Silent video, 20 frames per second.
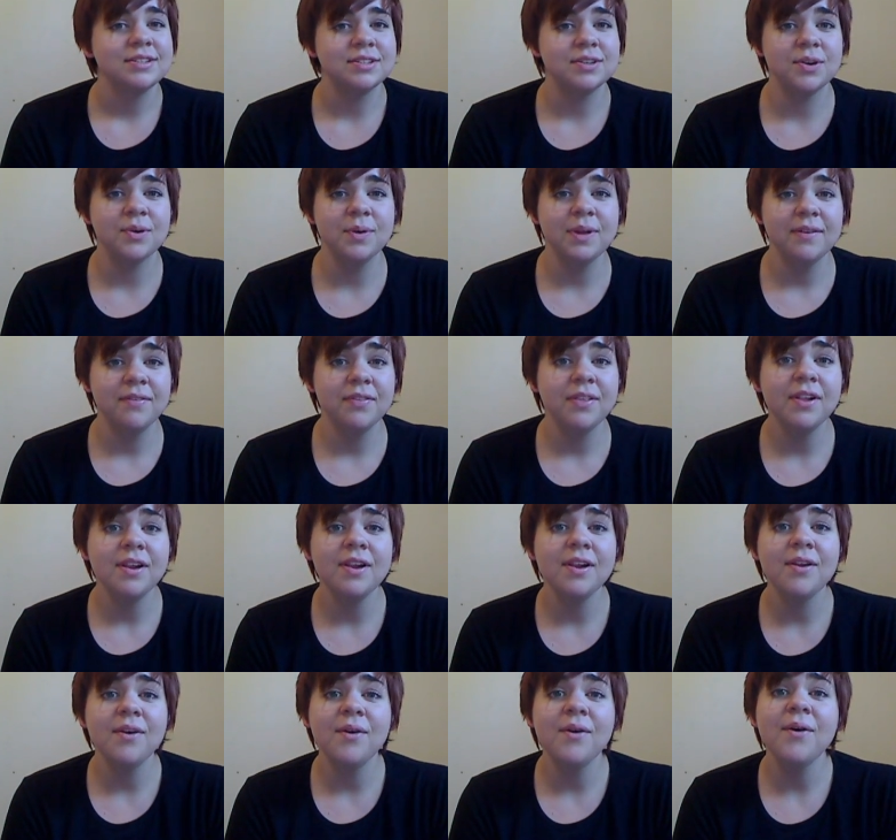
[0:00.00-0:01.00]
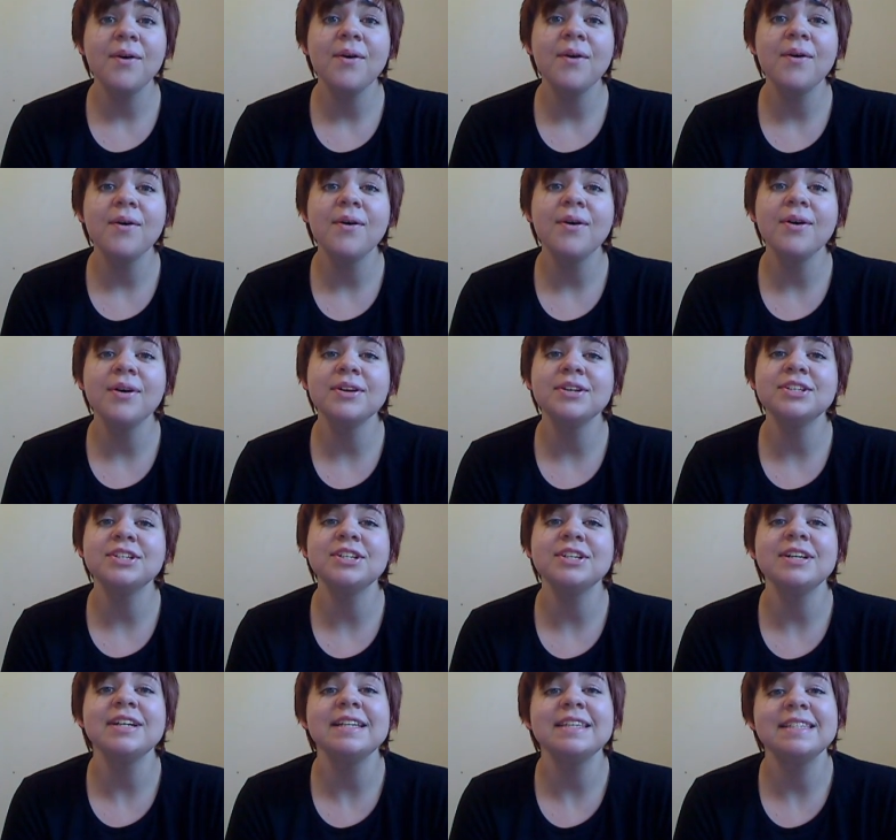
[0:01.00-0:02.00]
So if the Lord
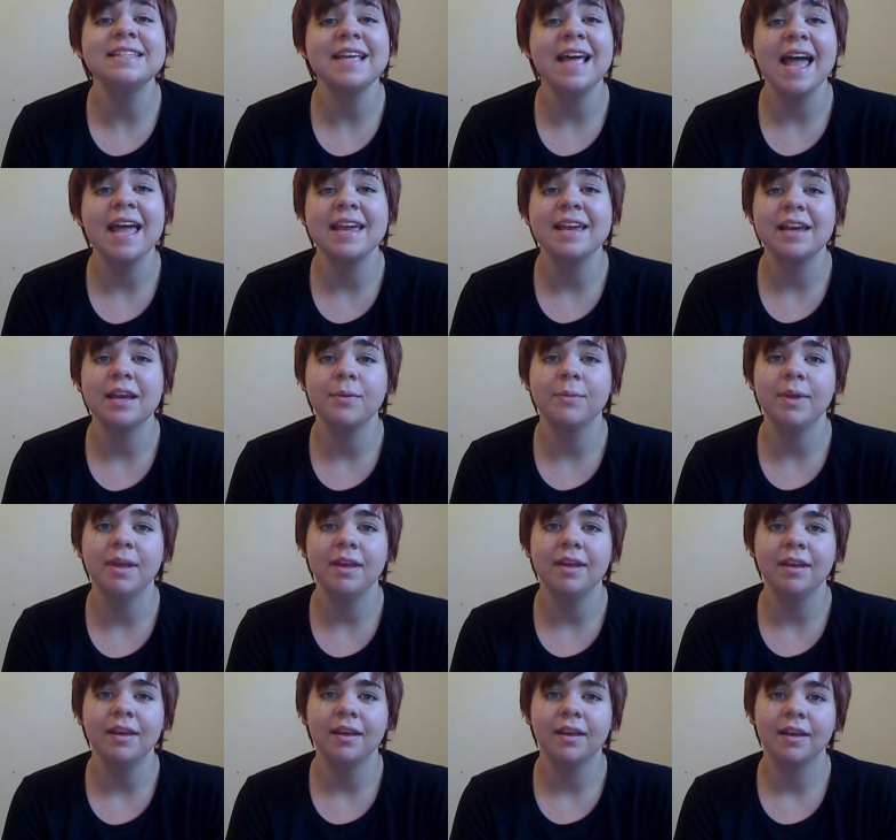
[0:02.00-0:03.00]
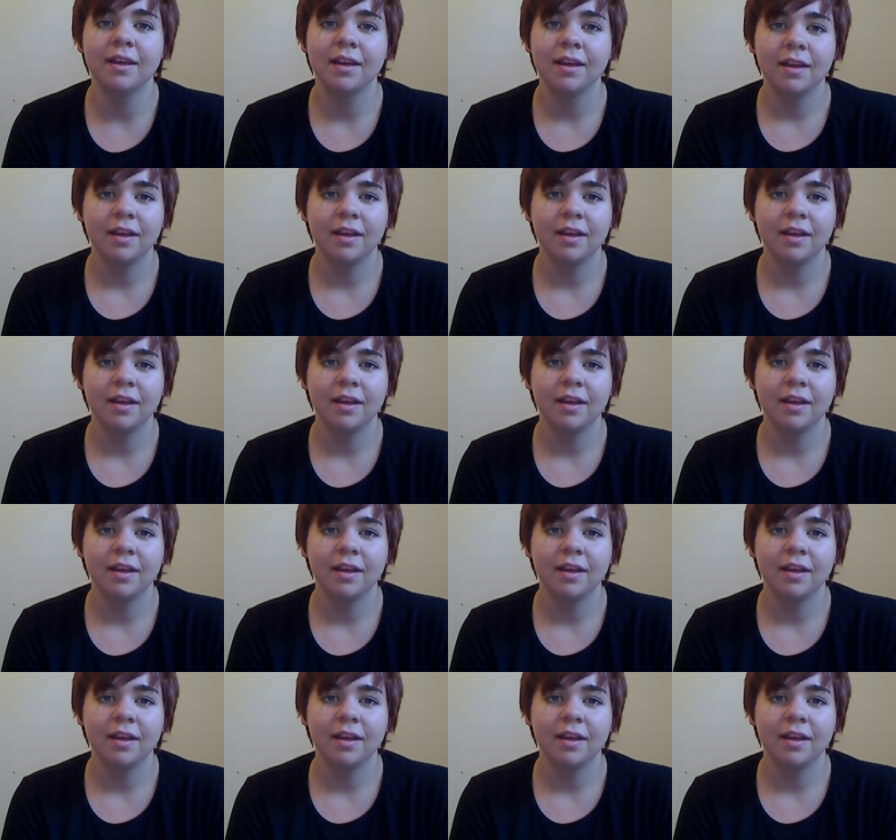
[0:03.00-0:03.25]
should take me,